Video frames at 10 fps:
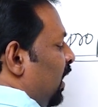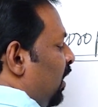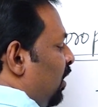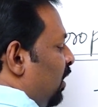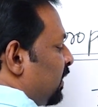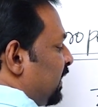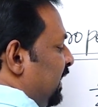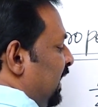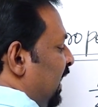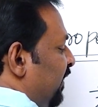or
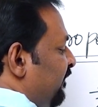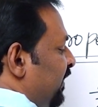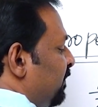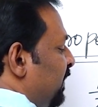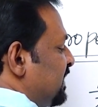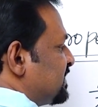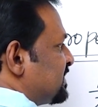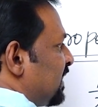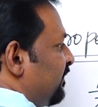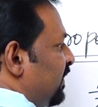11 by
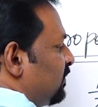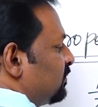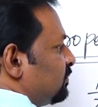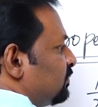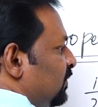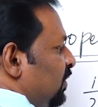7,